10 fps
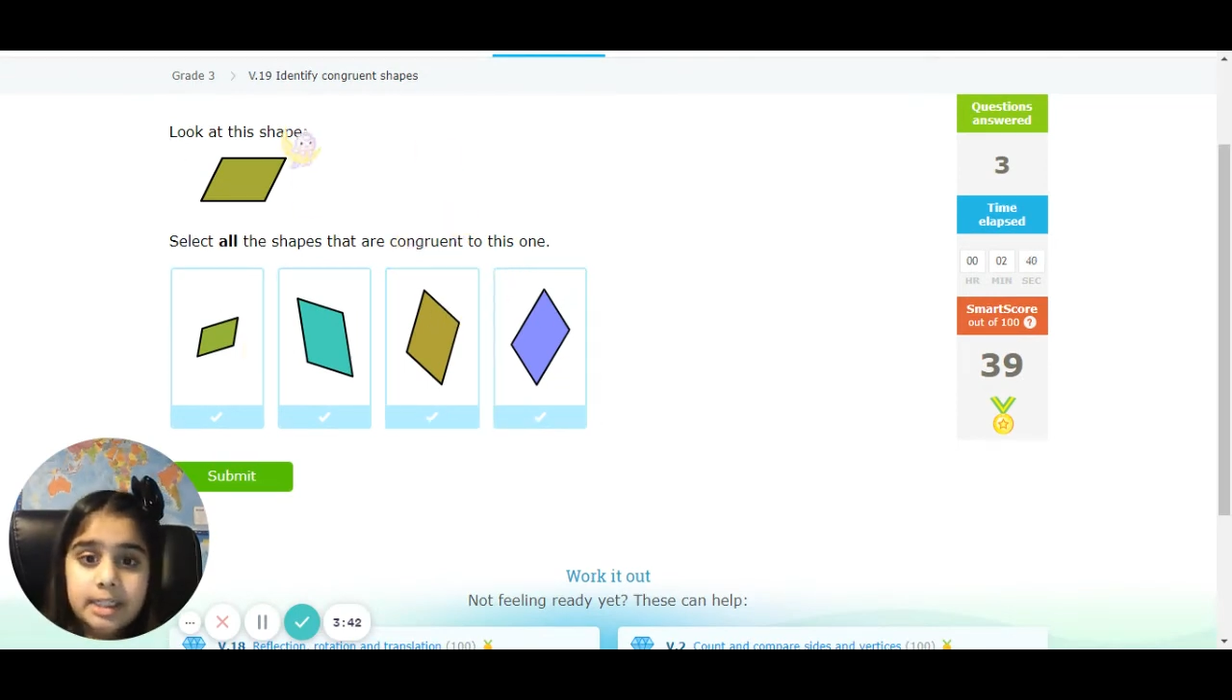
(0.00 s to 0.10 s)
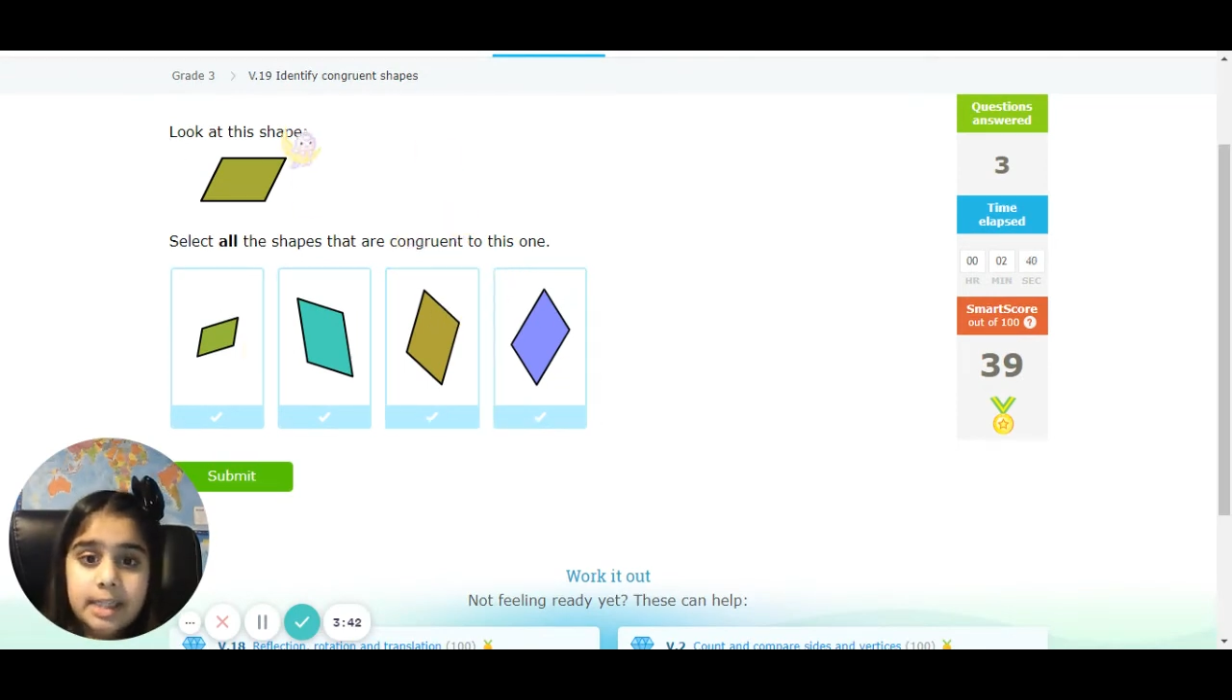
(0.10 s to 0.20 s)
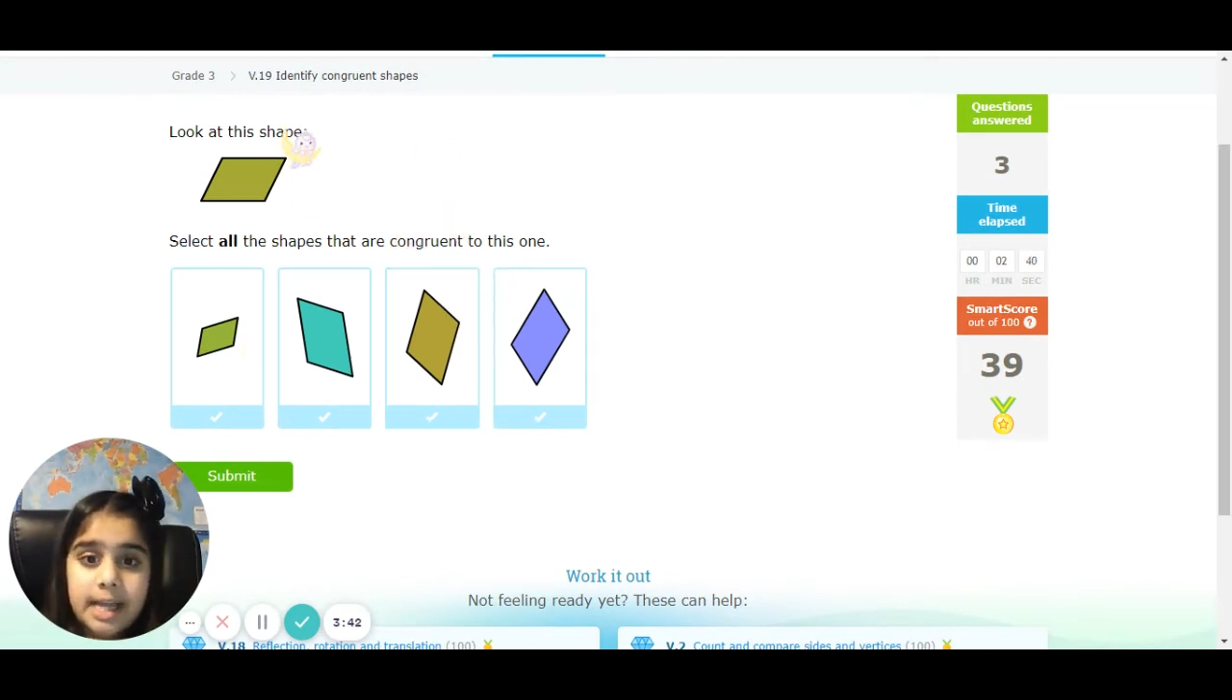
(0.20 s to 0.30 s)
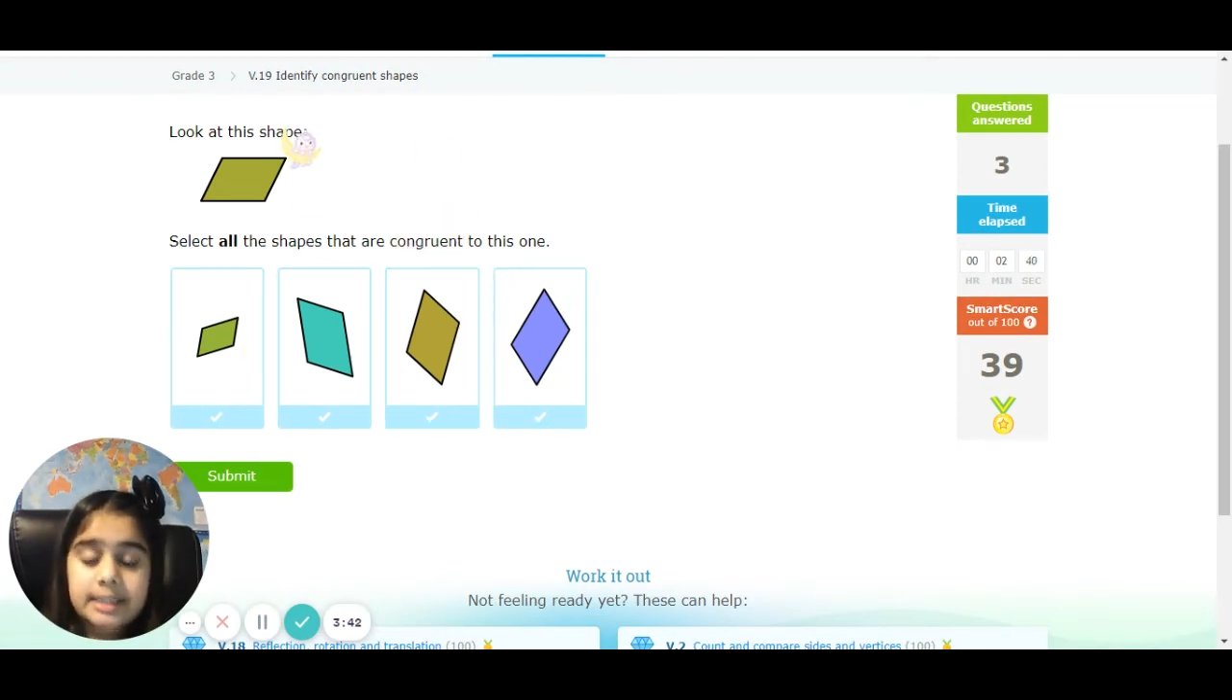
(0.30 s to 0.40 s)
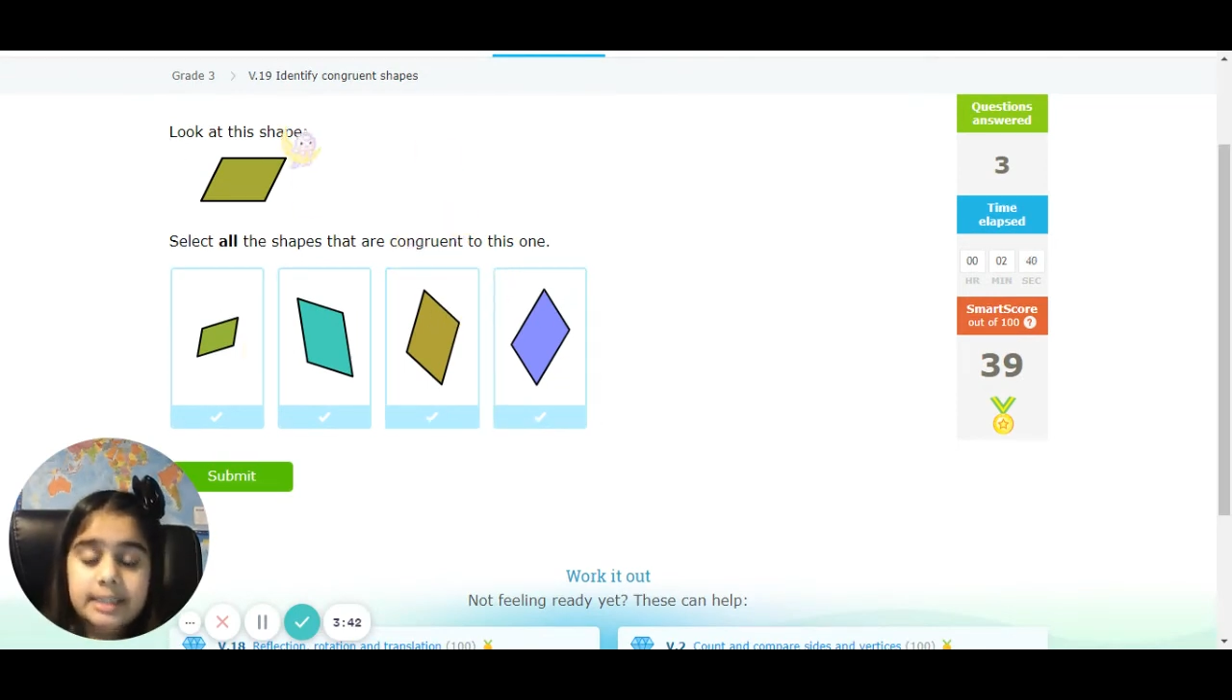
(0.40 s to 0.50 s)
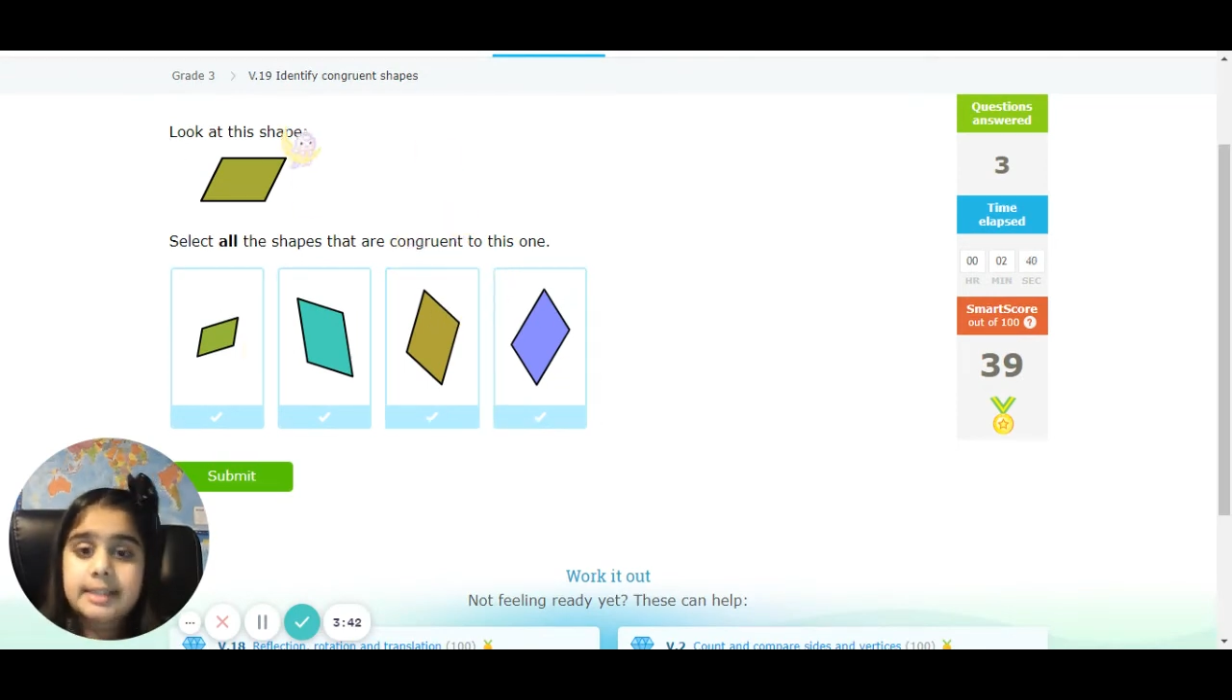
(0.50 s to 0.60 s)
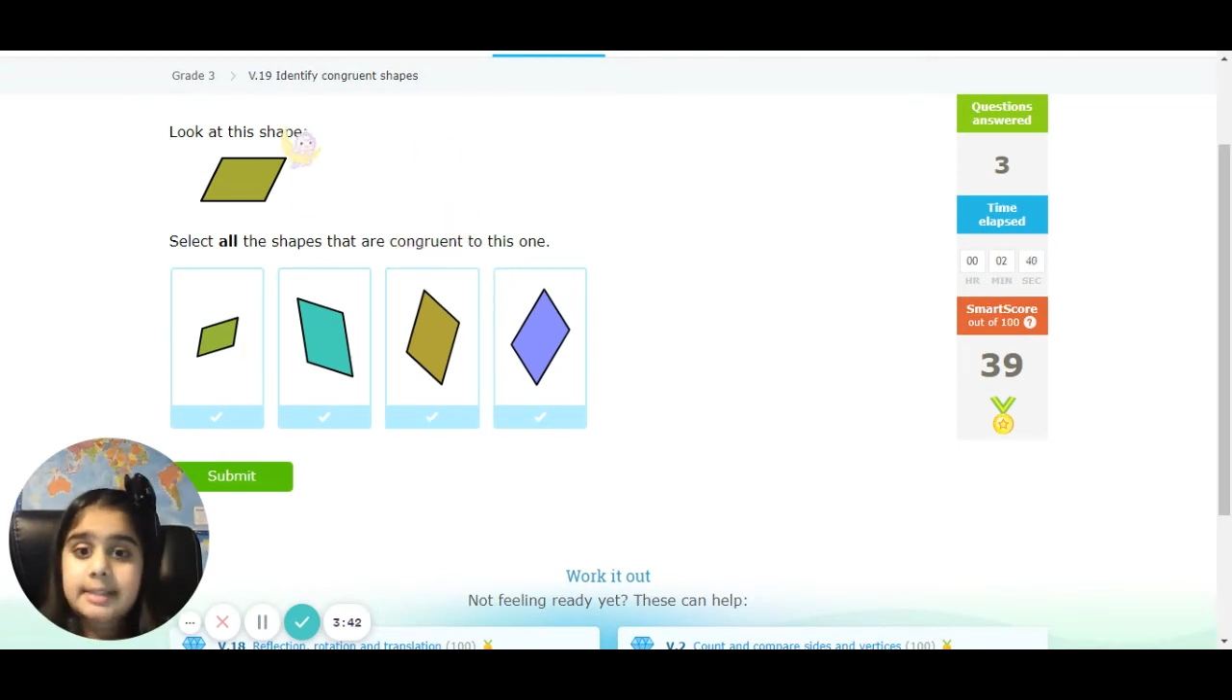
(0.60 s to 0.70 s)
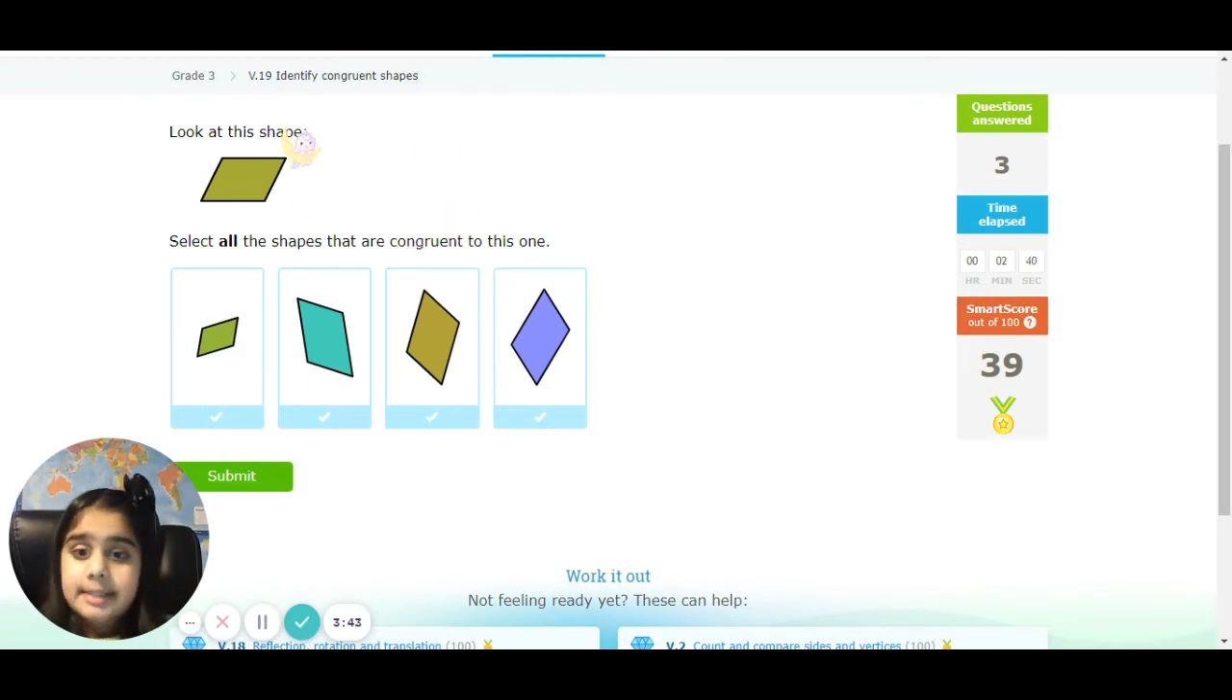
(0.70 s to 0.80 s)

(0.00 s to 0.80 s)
select the